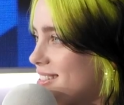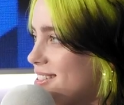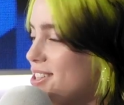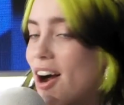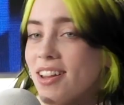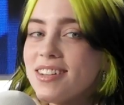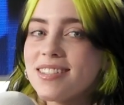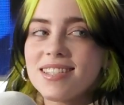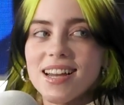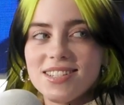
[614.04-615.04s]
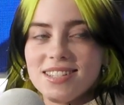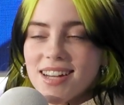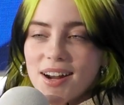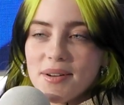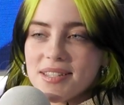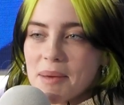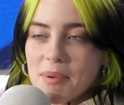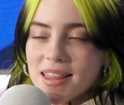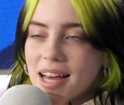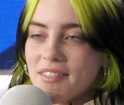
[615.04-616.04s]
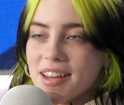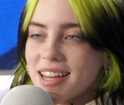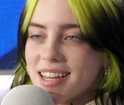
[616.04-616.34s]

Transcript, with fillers: Y'all are such a stereotype. I love it.